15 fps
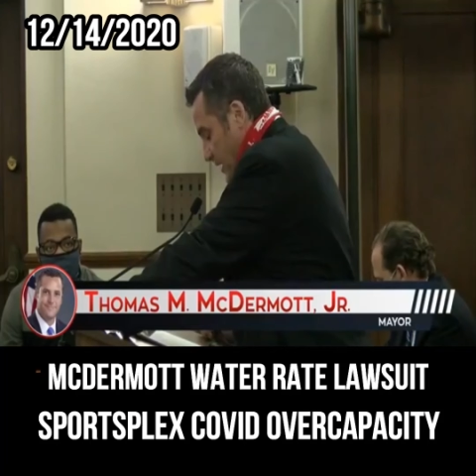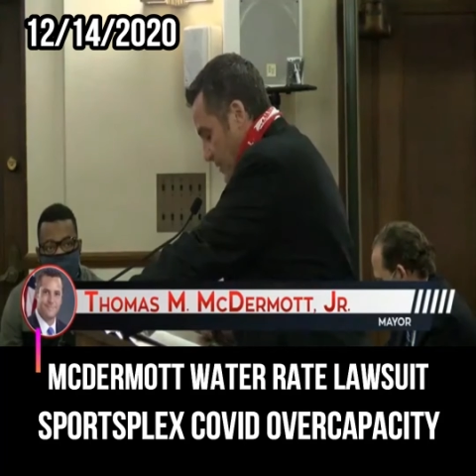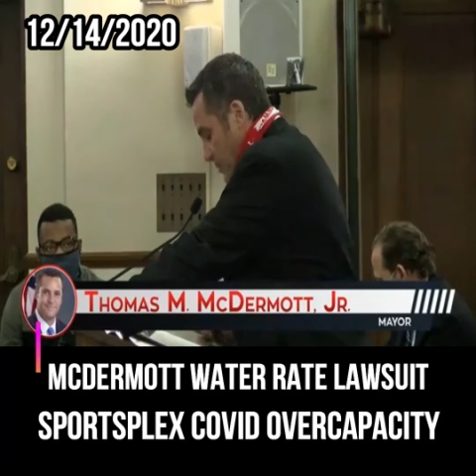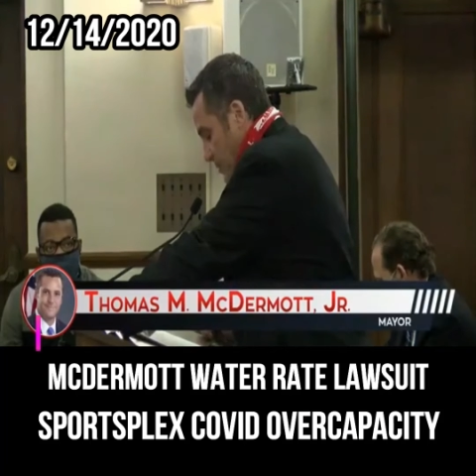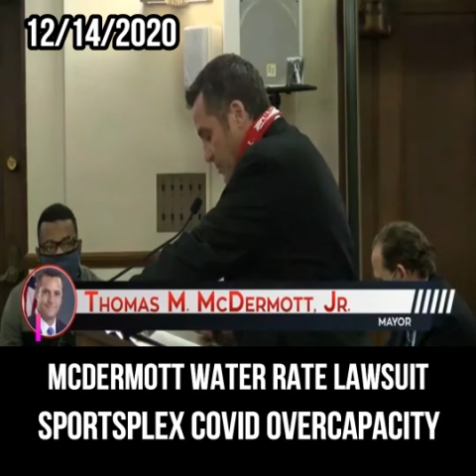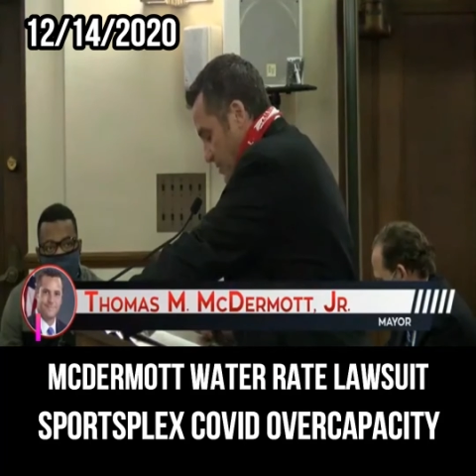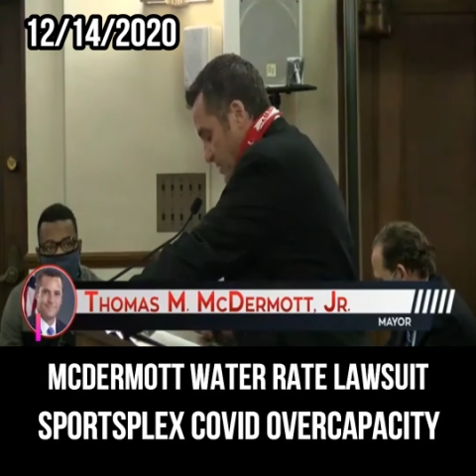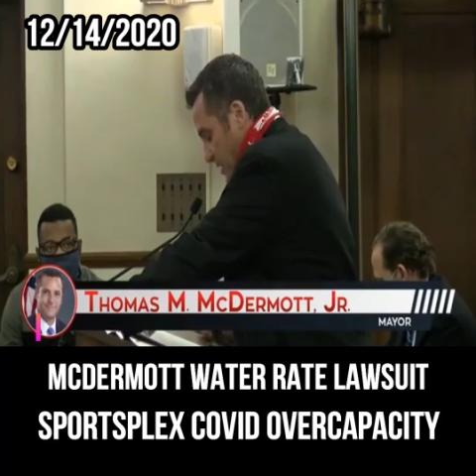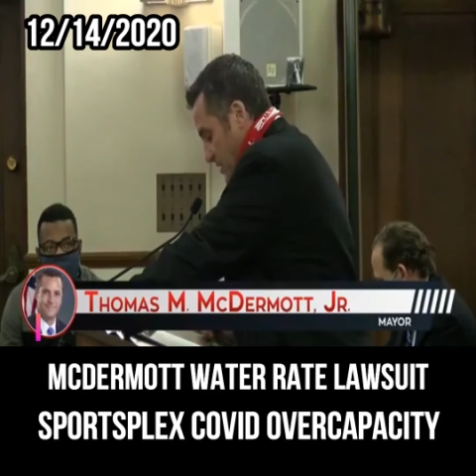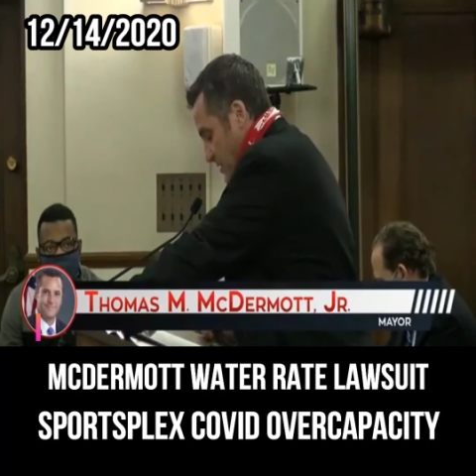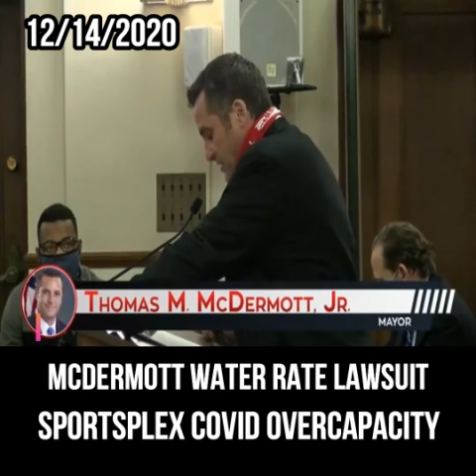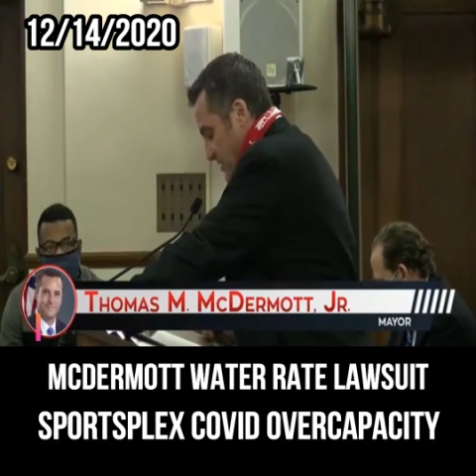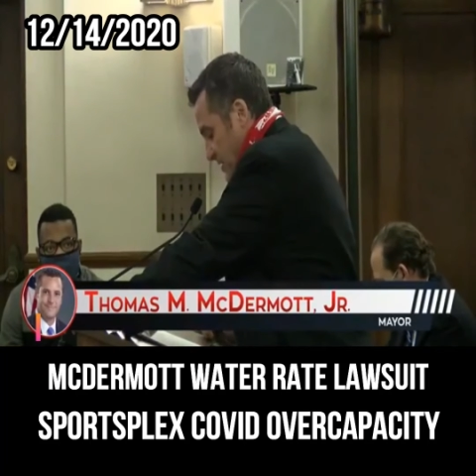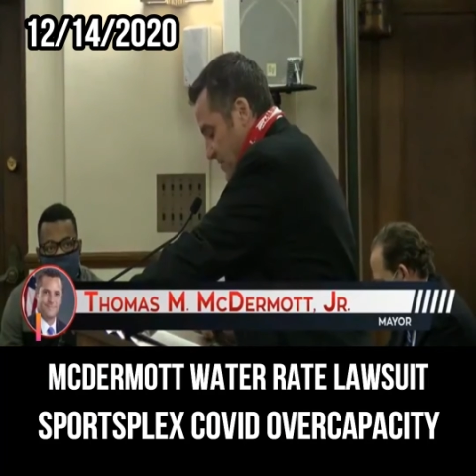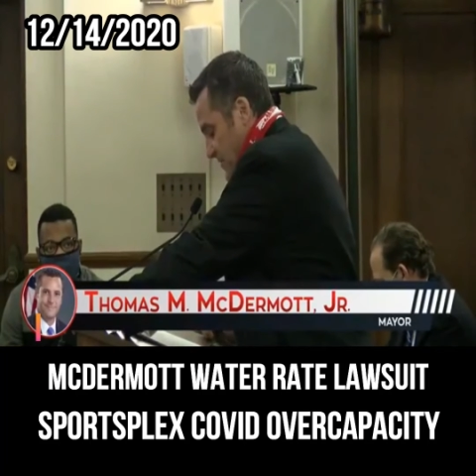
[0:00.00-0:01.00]
which was
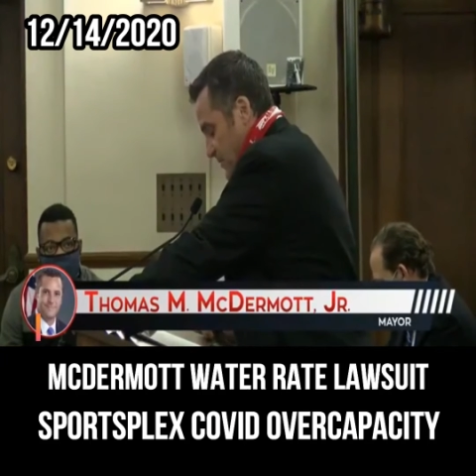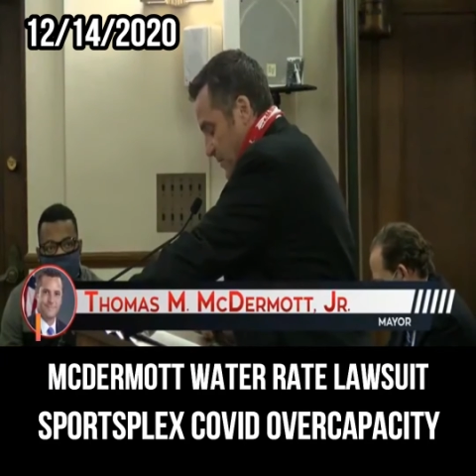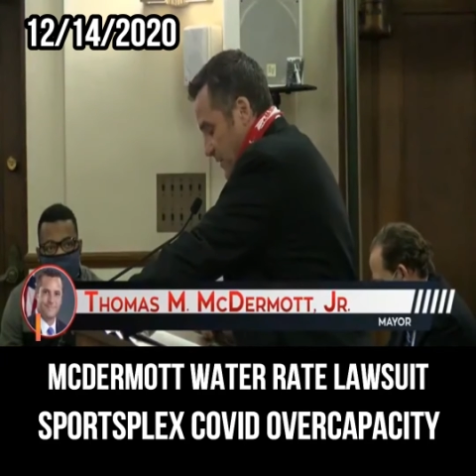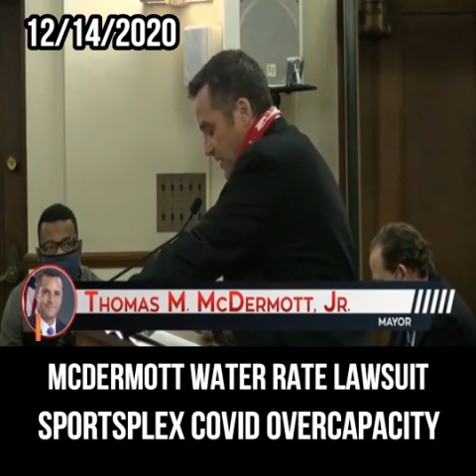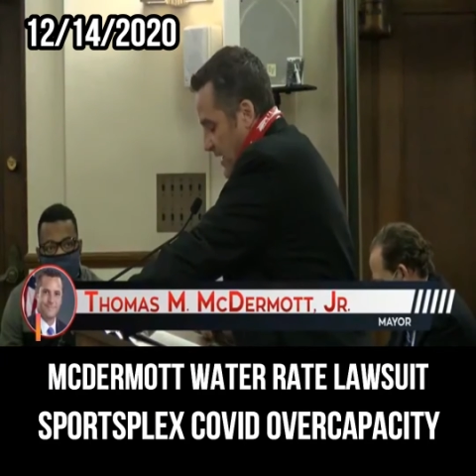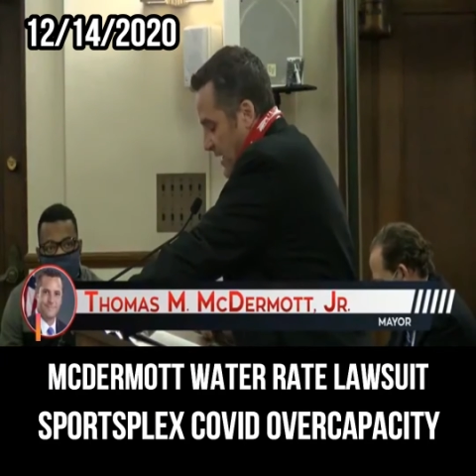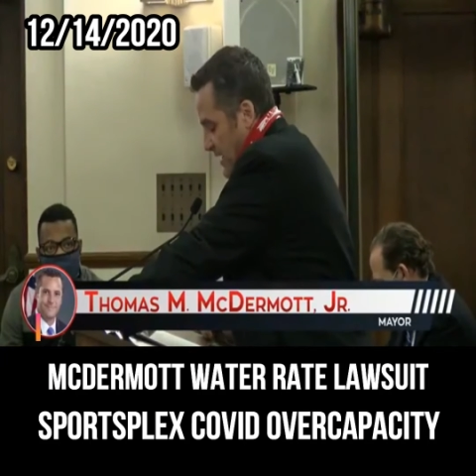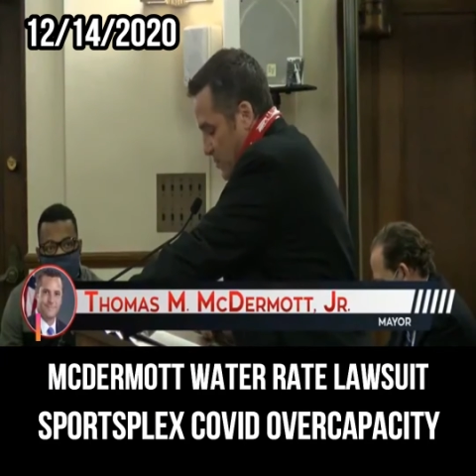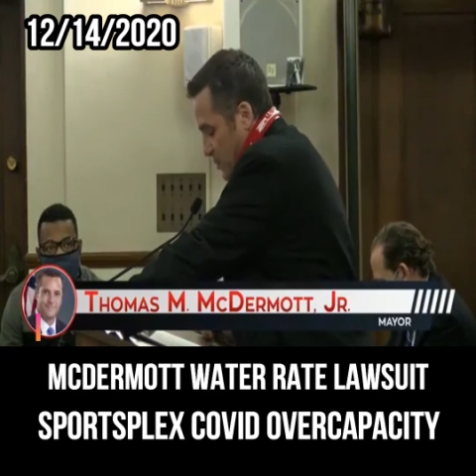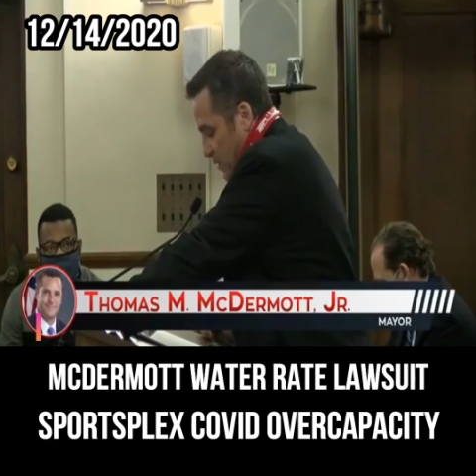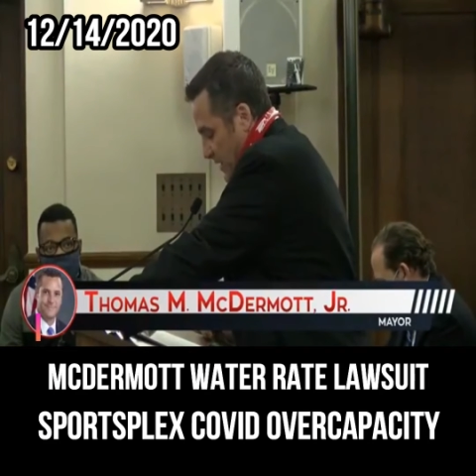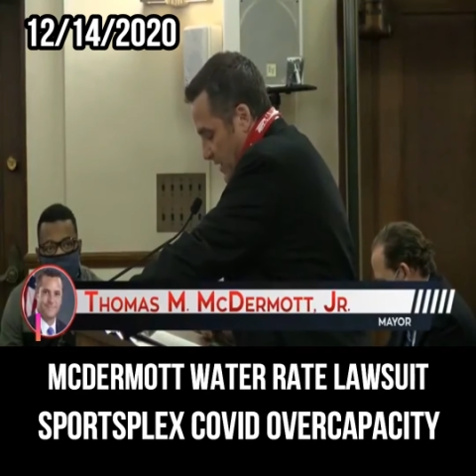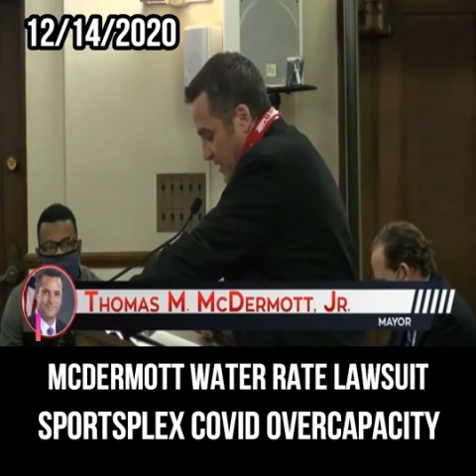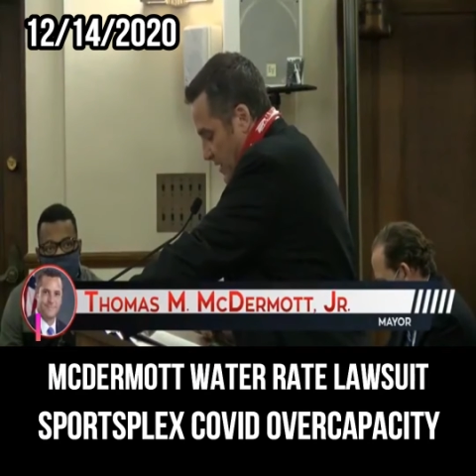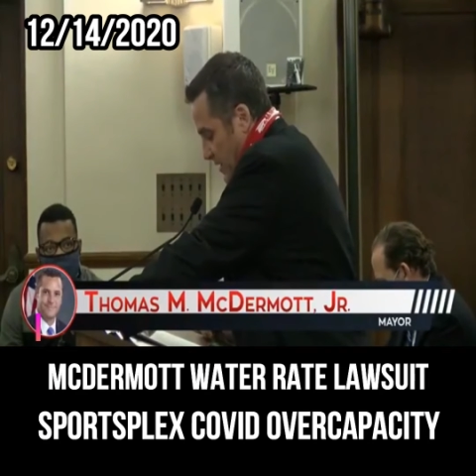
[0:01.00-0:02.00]
held successfully last
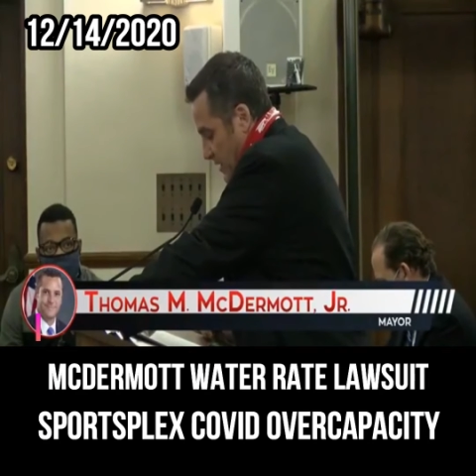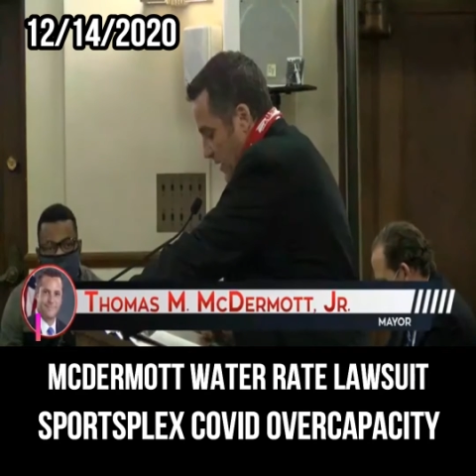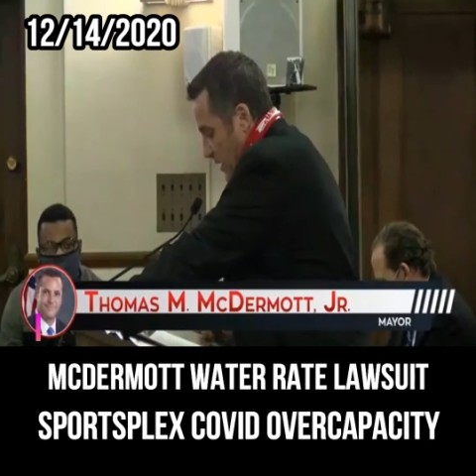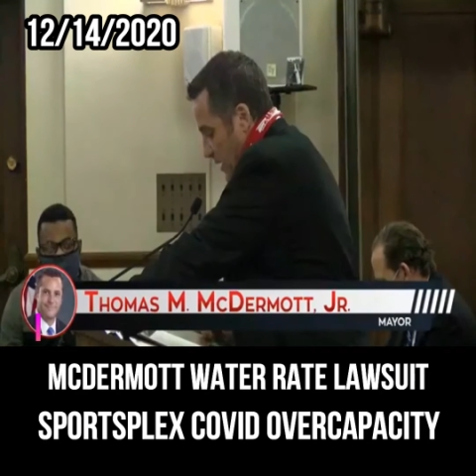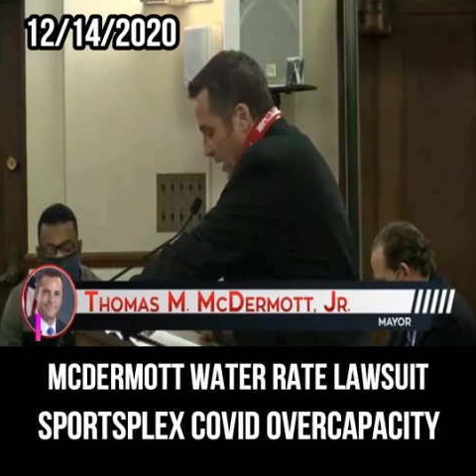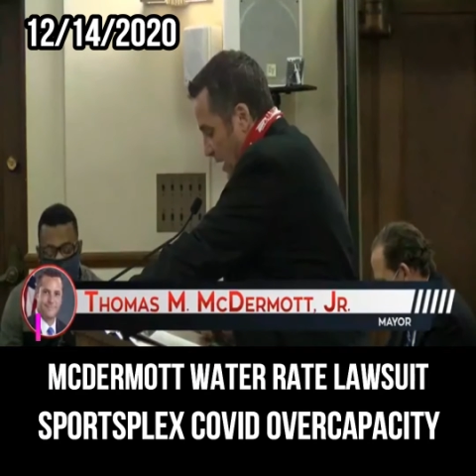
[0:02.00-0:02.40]
week.